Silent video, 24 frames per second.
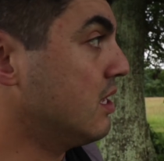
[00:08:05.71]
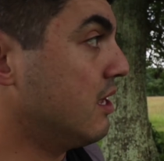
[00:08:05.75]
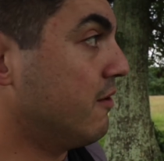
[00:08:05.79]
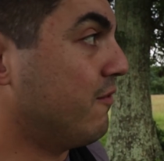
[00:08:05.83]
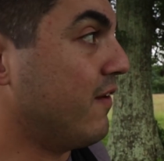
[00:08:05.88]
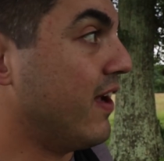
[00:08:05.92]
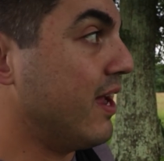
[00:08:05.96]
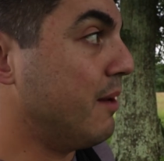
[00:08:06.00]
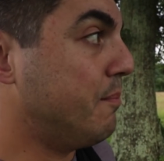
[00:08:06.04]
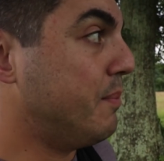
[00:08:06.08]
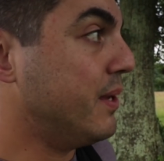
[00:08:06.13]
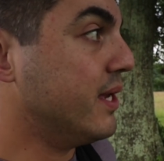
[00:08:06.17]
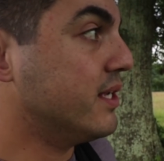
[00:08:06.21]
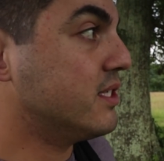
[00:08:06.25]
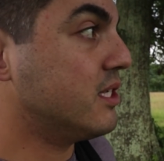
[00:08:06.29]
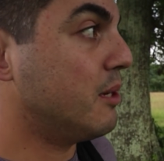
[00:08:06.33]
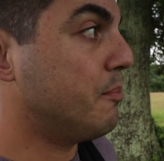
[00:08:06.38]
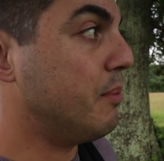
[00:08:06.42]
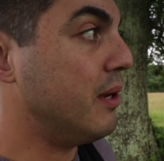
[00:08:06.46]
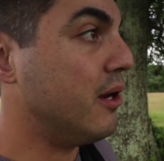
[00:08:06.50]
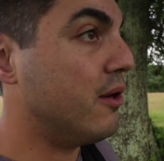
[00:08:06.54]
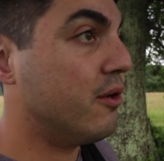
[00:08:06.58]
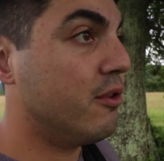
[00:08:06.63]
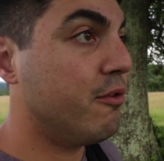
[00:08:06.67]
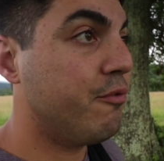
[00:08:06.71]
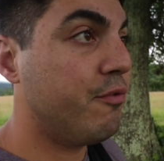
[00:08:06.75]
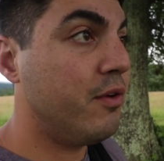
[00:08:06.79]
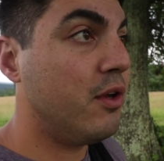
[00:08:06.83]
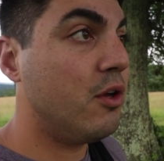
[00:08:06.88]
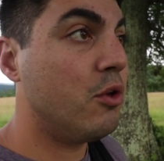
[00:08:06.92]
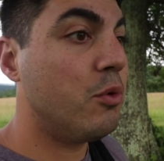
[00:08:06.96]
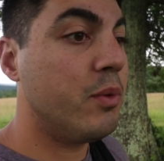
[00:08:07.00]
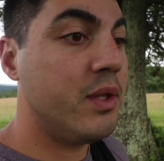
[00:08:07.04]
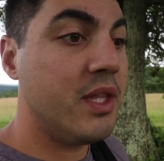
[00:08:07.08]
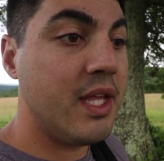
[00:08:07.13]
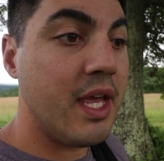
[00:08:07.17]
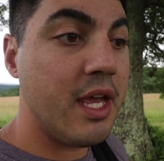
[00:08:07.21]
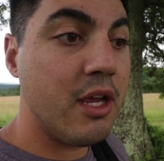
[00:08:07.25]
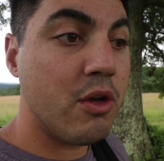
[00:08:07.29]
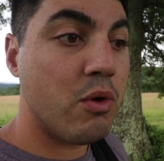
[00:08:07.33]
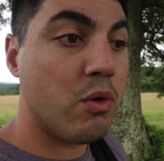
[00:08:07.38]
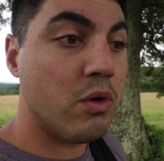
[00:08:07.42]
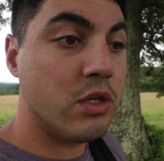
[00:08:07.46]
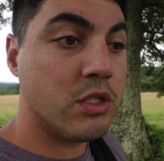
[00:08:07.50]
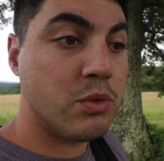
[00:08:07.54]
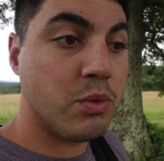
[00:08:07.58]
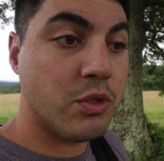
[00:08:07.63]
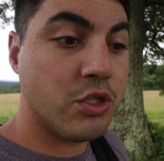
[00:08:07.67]
If I had pigs up here in the field when the
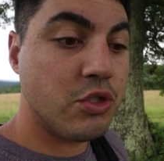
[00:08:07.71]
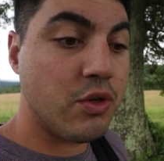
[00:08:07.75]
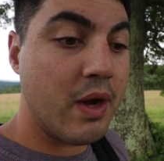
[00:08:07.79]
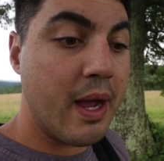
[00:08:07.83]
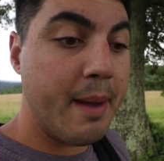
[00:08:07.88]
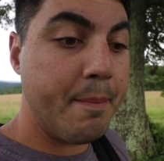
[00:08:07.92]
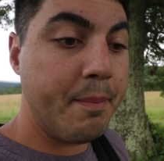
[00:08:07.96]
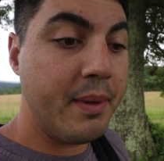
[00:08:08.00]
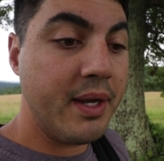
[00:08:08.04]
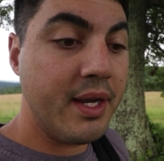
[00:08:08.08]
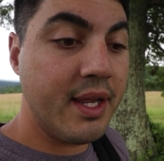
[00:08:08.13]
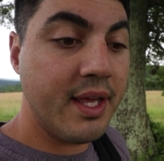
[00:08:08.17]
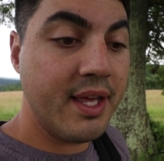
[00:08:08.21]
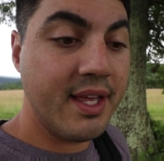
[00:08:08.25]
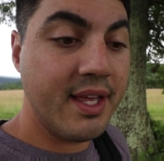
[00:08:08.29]
acorns were dropping,